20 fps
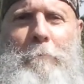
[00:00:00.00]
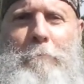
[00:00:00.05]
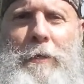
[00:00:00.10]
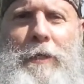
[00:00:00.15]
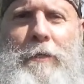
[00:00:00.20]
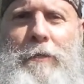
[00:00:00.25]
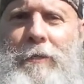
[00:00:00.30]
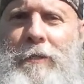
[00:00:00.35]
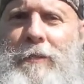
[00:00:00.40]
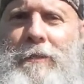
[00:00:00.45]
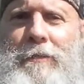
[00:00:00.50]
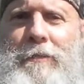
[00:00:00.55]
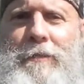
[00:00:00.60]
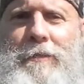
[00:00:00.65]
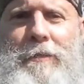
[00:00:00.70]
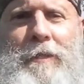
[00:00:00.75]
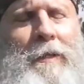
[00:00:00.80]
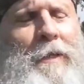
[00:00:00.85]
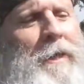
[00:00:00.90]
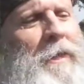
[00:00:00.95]

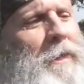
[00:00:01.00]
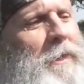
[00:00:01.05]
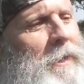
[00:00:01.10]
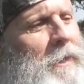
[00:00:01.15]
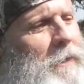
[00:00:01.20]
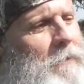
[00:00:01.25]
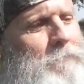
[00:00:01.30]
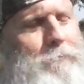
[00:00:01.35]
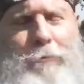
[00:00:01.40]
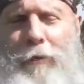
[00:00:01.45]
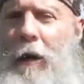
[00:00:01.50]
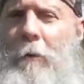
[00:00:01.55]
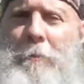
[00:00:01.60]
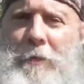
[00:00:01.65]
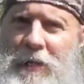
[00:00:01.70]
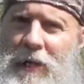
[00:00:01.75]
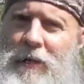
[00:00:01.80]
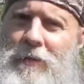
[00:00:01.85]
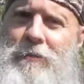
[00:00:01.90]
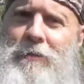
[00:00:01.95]
because if
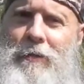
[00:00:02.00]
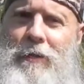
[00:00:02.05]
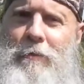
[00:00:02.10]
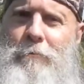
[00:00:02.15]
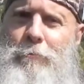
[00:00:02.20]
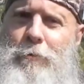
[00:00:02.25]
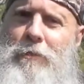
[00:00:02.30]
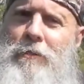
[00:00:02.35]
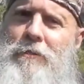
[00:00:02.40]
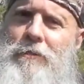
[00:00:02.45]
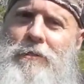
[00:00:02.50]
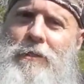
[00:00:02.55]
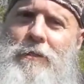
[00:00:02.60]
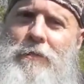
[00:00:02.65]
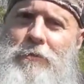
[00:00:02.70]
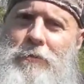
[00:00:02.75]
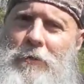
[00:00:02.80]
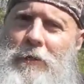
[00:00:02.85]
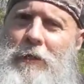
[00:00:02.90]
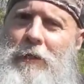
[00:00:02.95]
Robert Anton
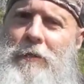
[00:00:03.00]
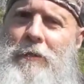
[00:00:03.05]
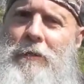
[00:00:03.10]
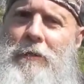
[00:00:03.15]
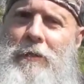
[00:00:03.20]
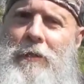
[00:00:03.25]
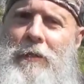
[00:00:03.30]
Wilson thought